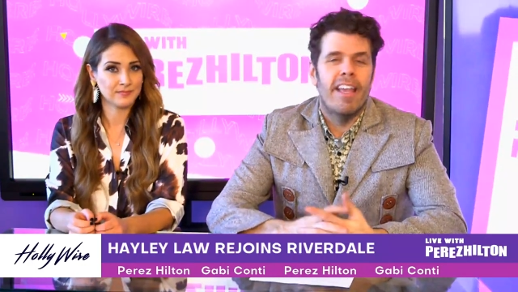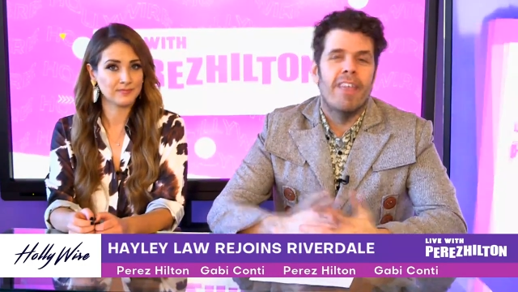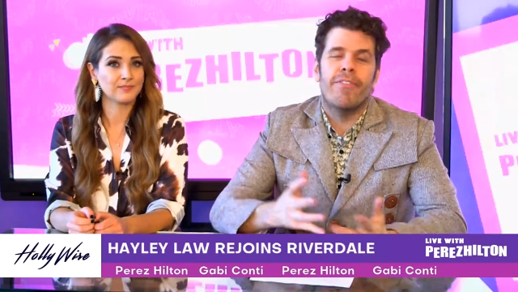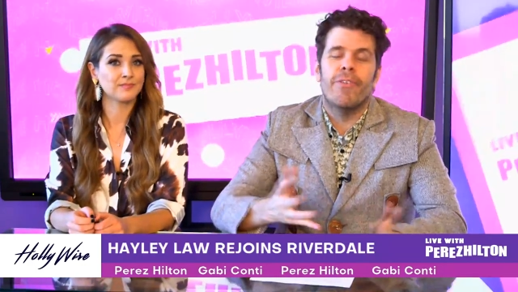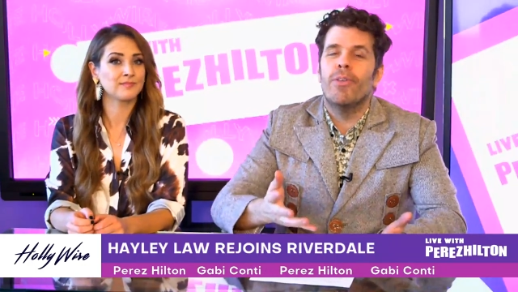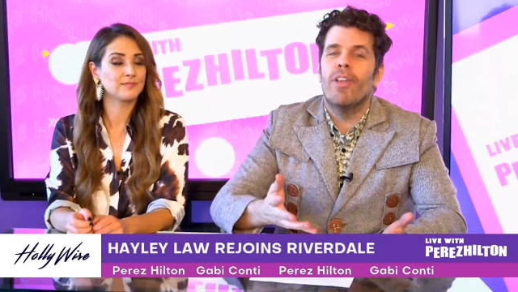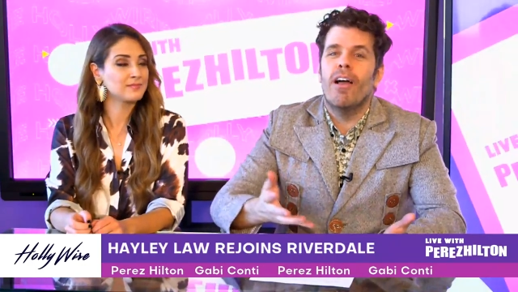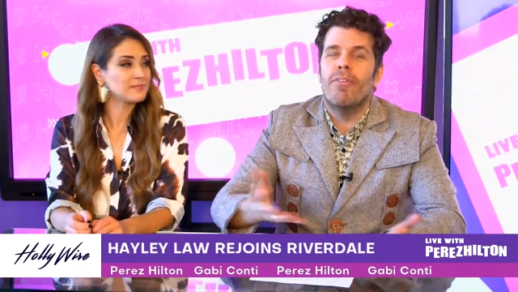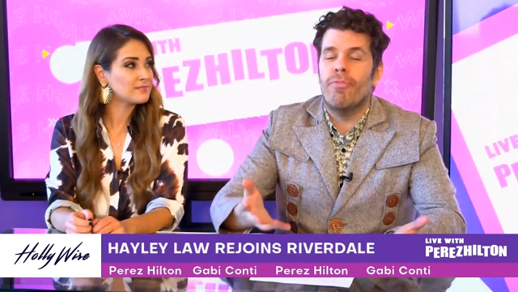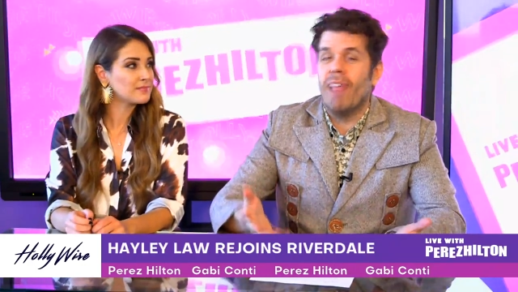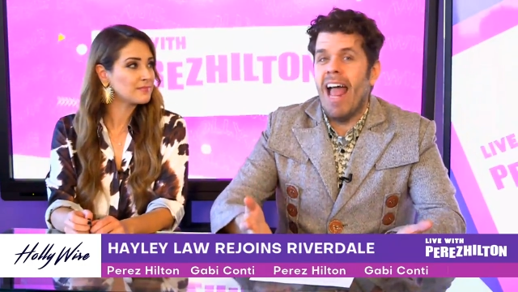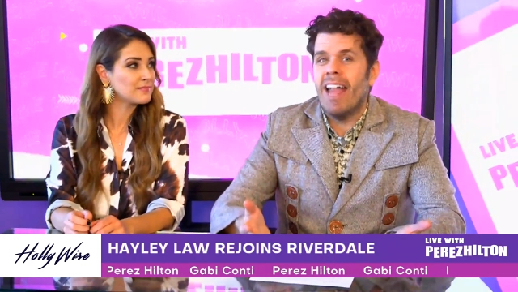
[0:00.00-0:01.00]
Speaker 1: If you
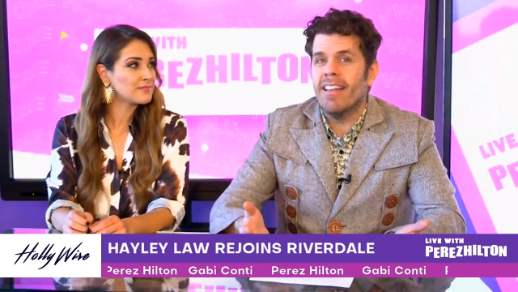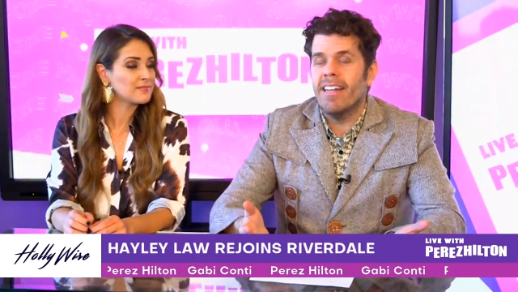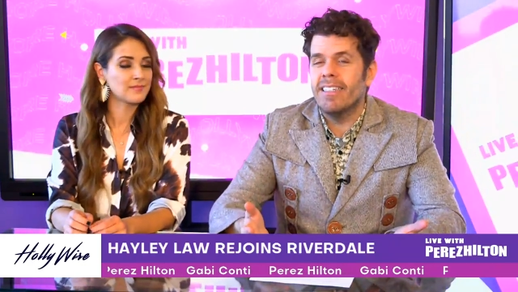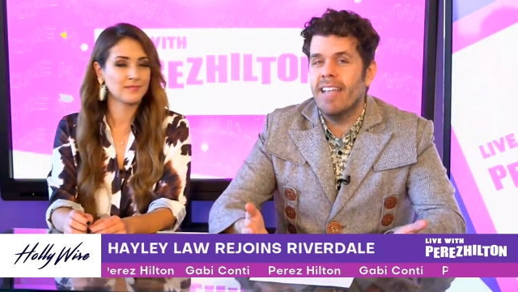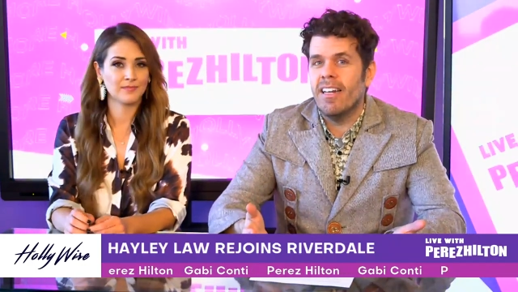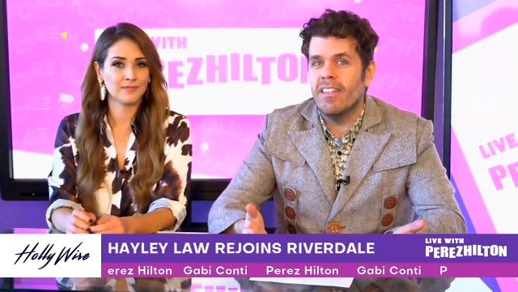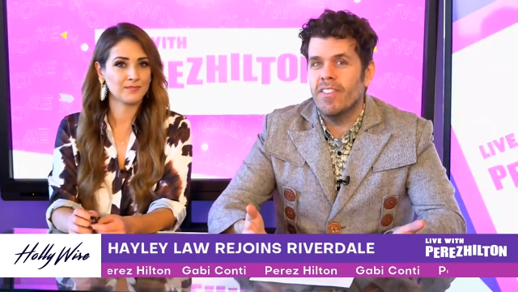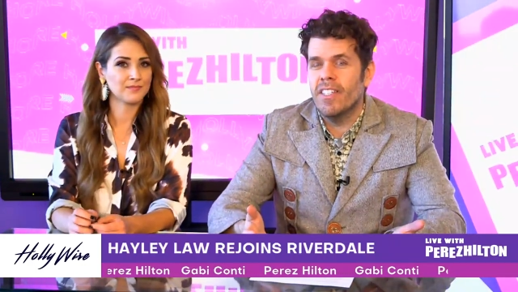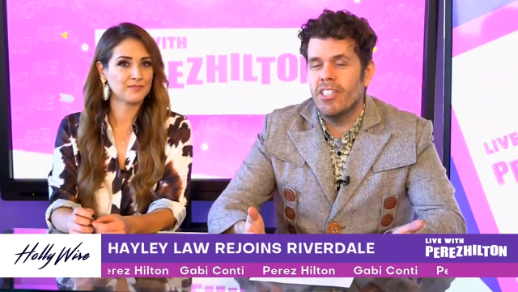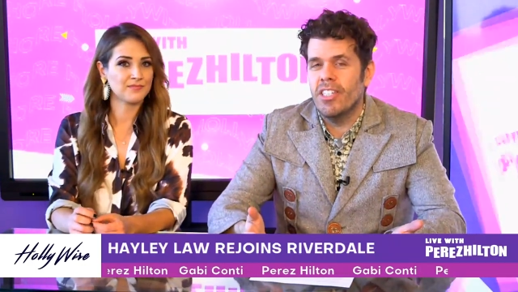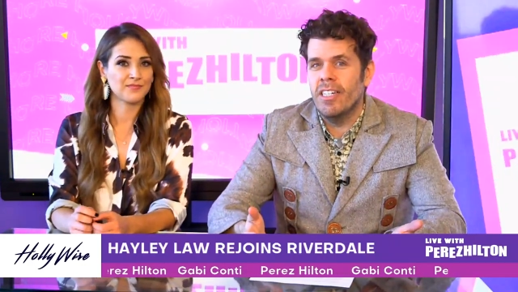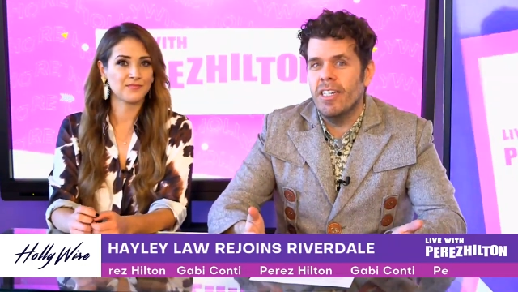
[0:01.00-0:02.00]
love reality
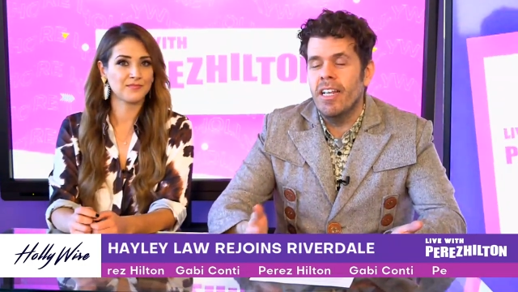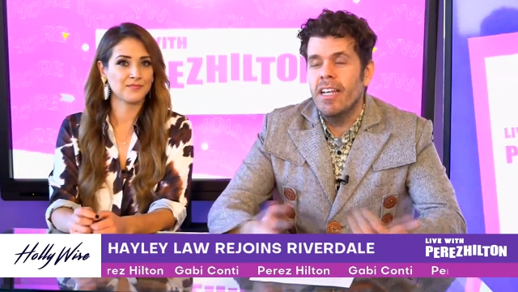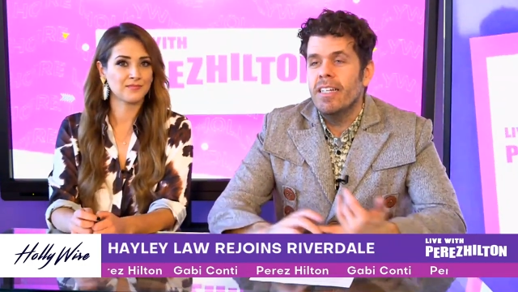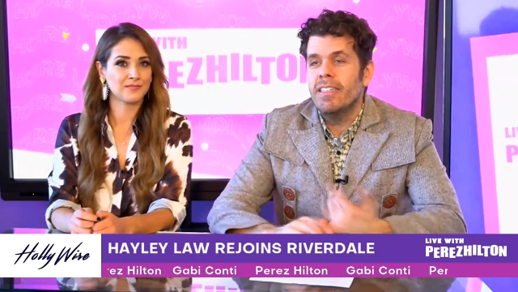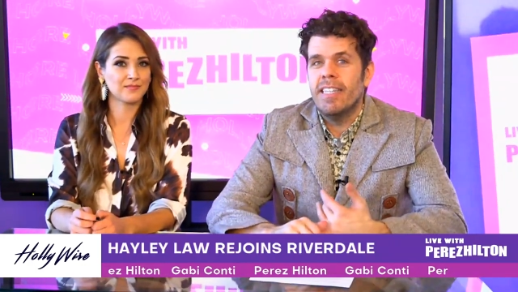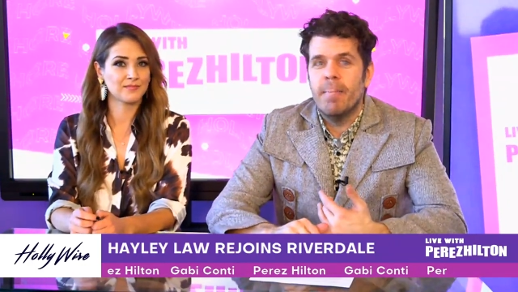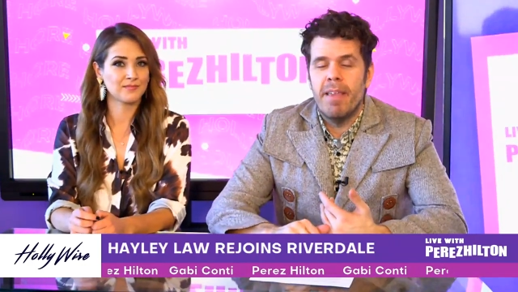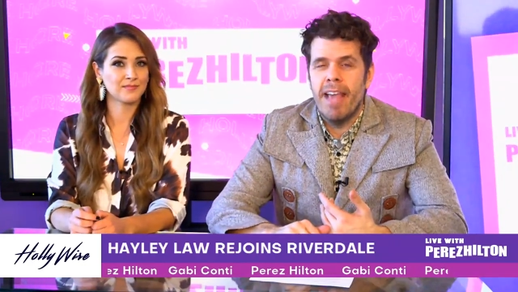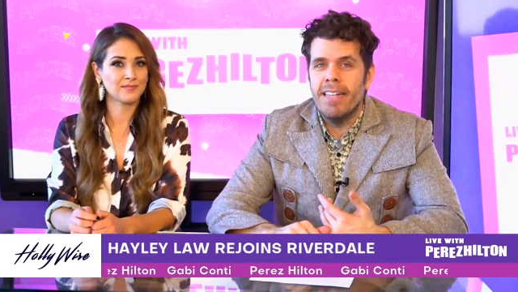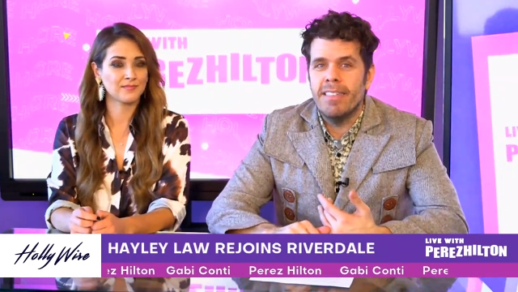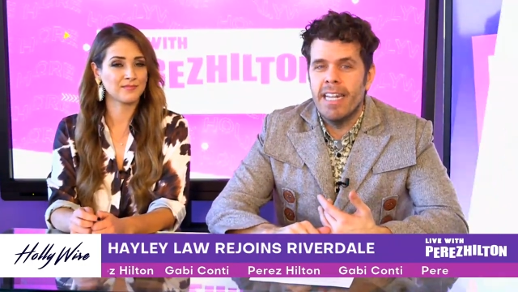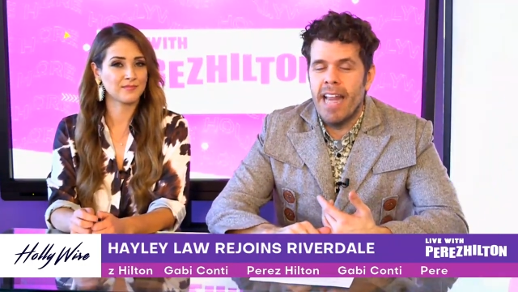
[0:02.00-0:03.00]
television,
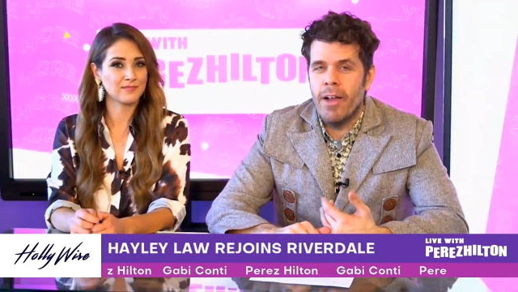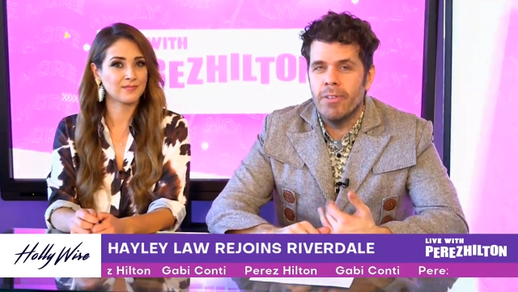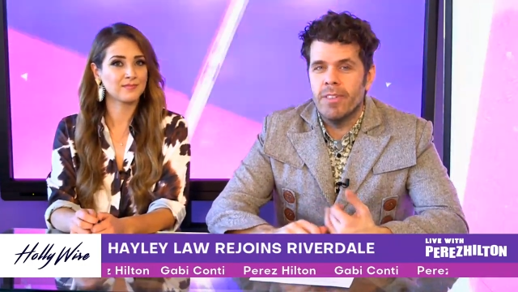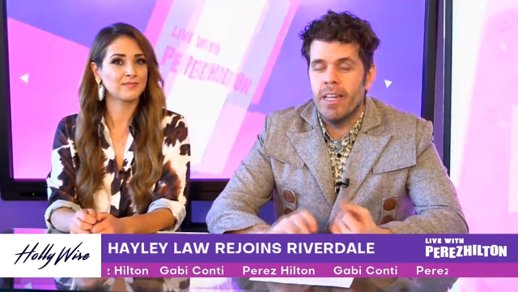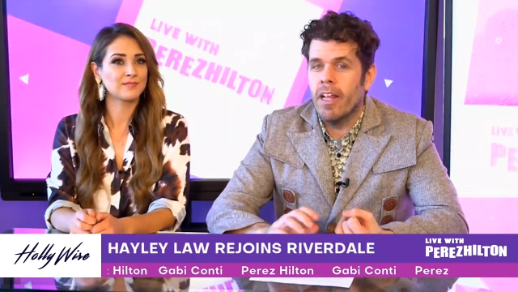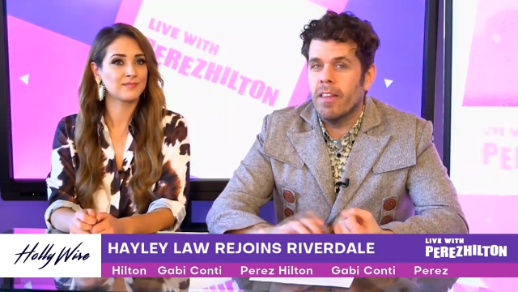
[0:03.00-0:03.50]
CBS announced that